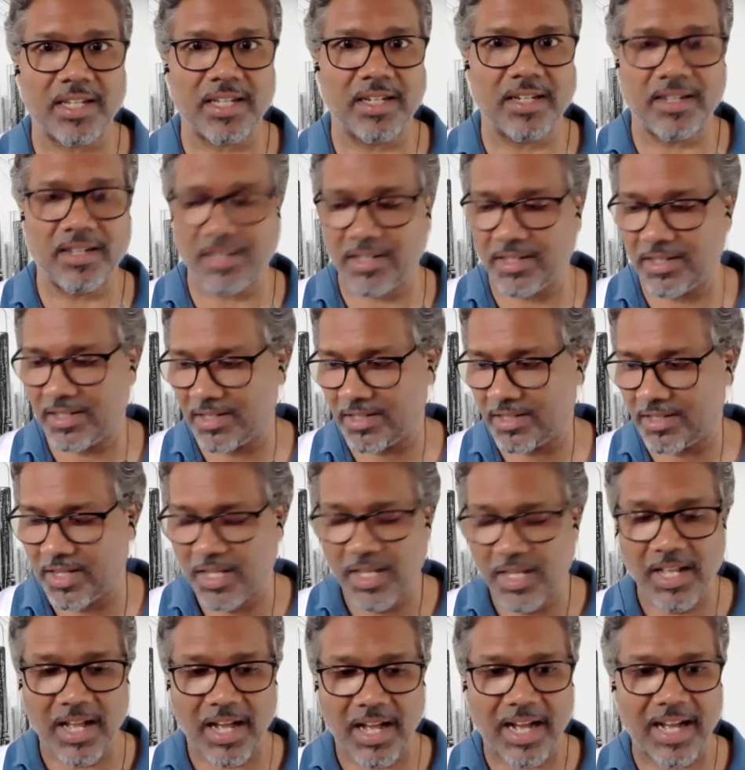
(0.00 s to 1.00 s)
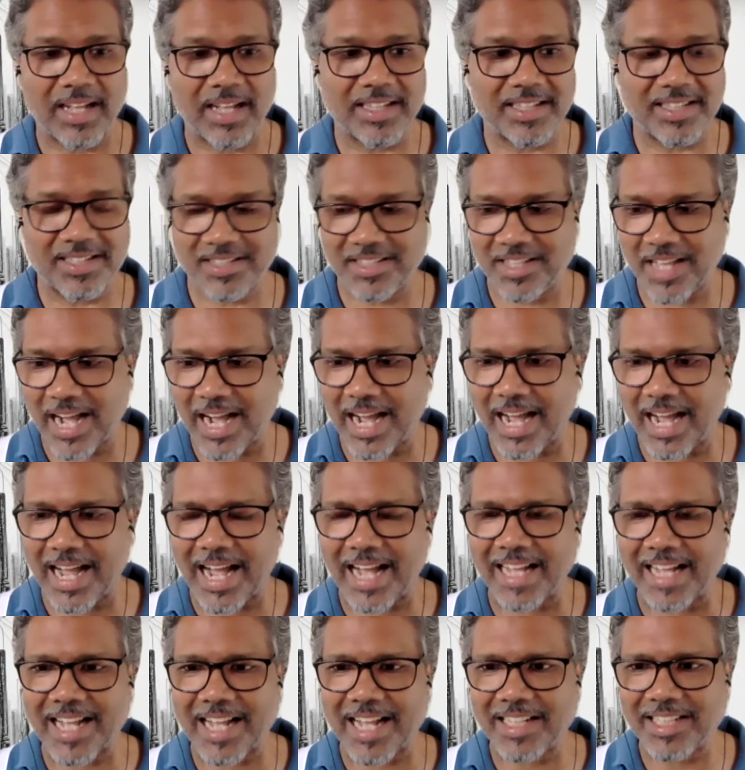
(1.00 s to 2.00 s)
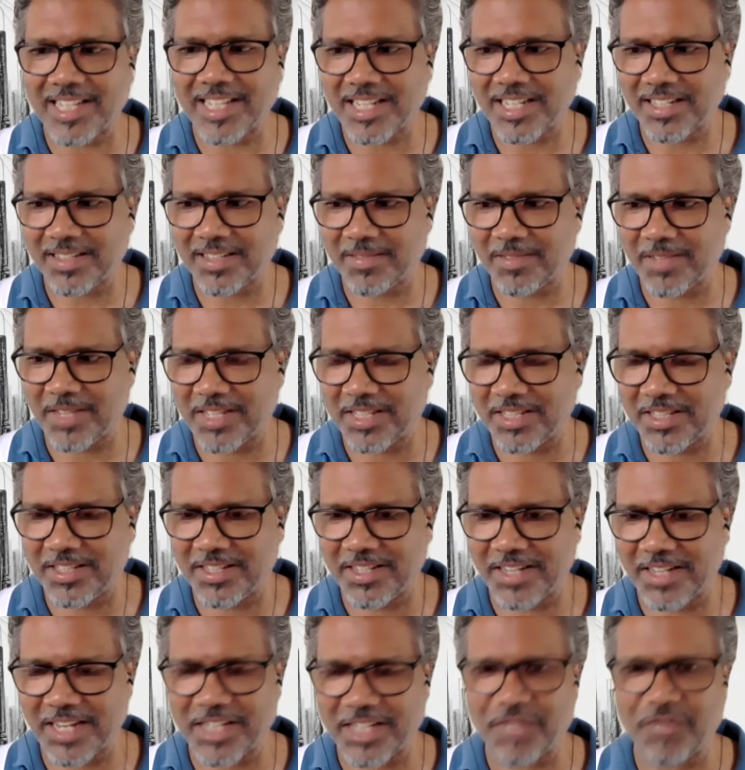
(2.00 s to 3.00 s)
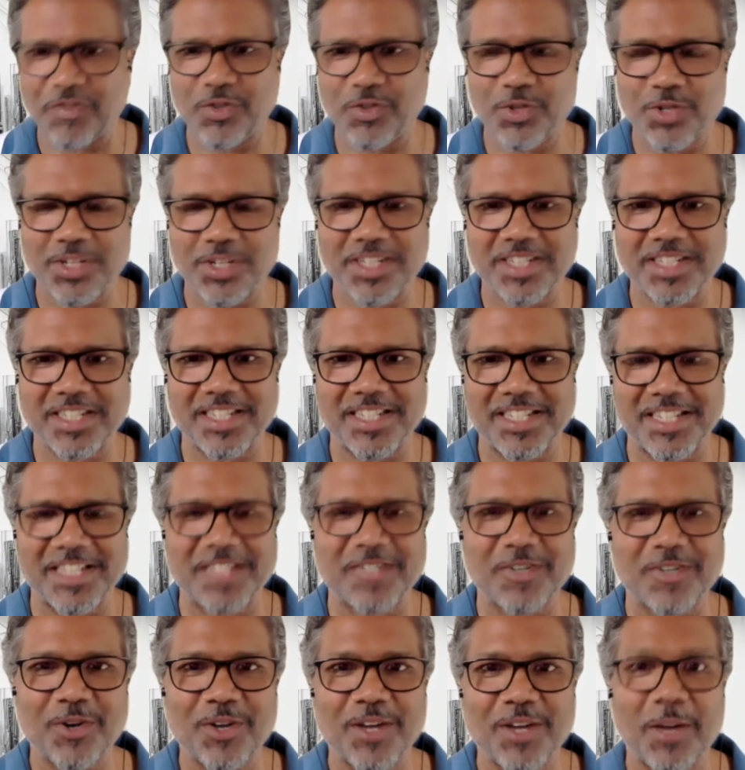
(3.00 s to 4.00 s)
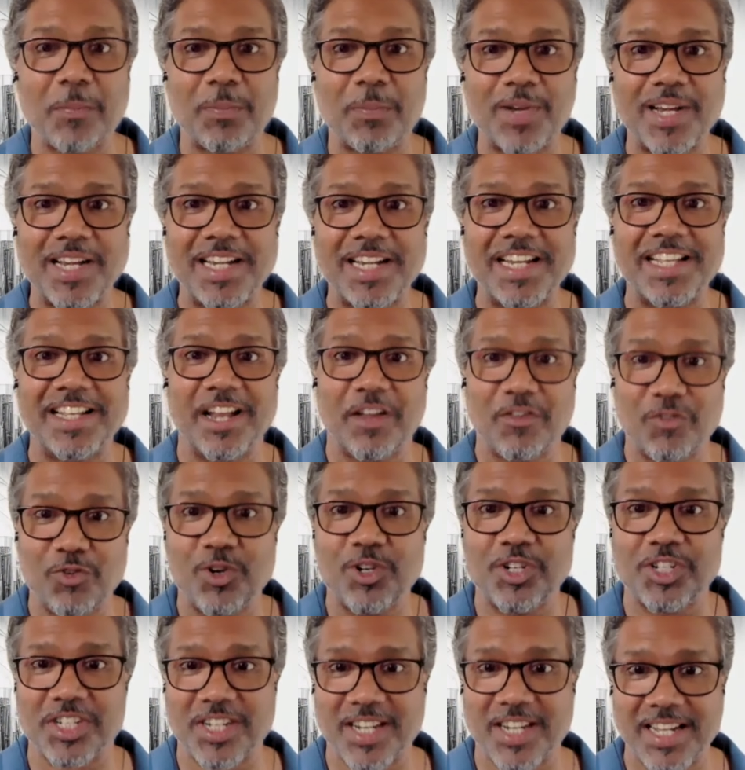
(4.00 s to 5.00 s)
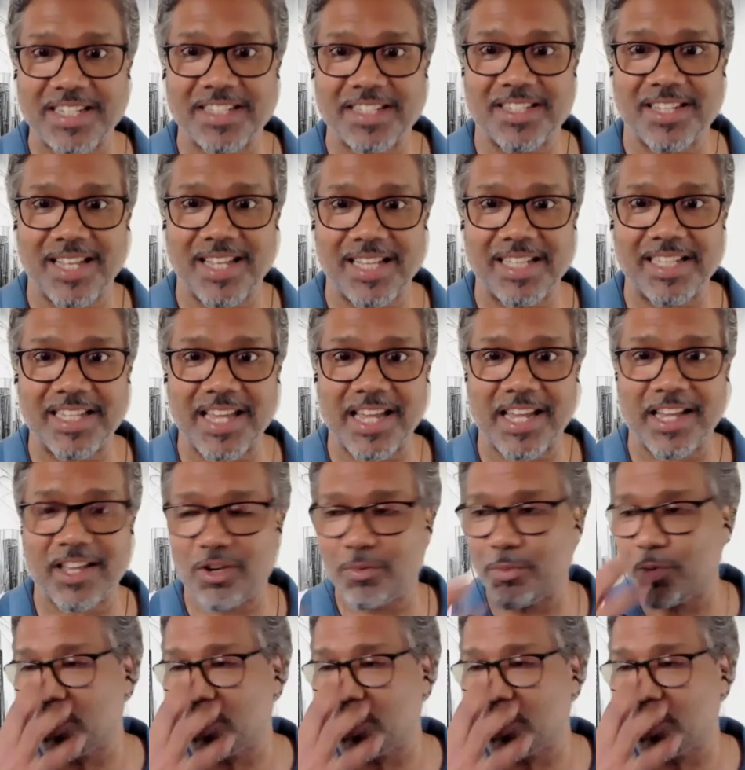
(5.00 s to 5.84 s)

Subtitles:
and I think in the next few years, it's going to completely revolutionize healthcare.